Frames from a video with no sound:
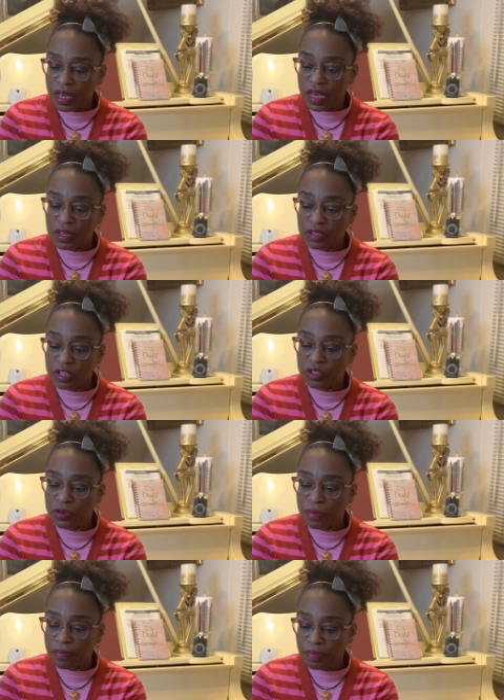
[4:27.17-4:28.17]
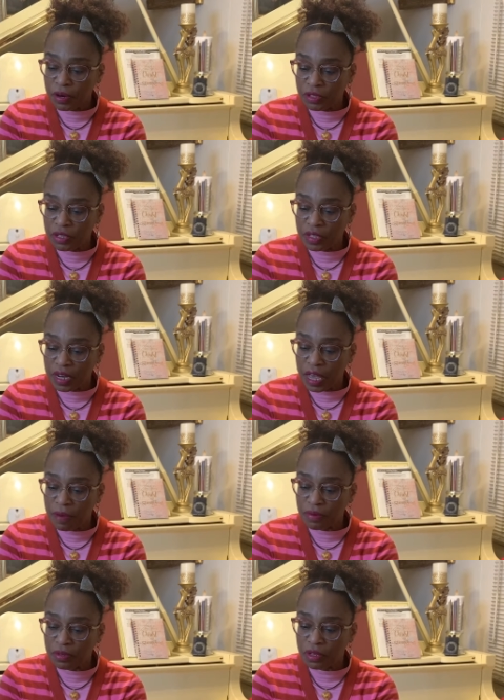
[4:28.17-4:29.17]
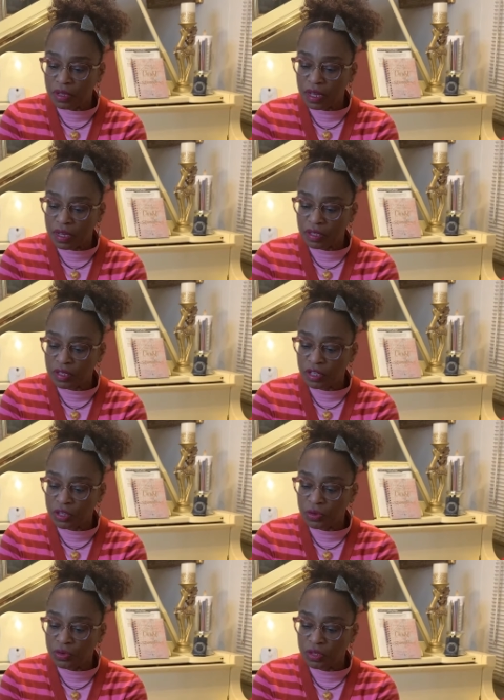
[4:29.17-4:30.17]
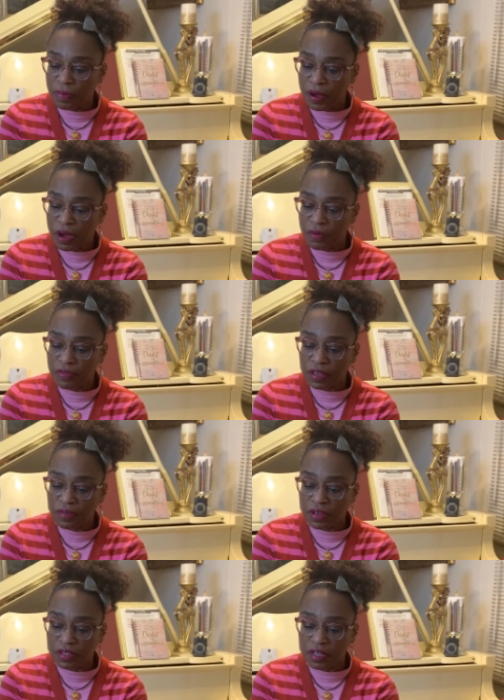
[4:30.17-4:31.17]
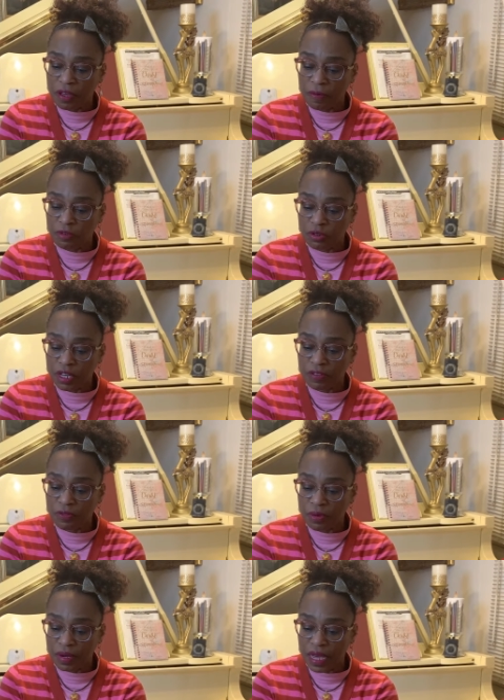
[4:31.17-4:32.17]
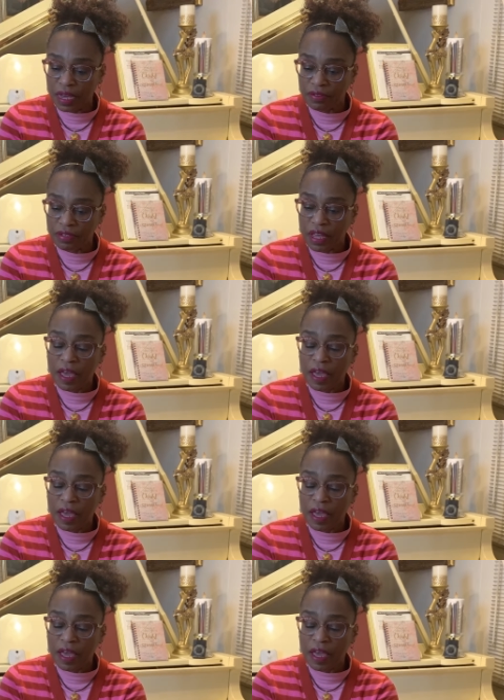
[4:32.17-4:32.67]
And it says, Your purchase enables us to use the power of giving to help transform lives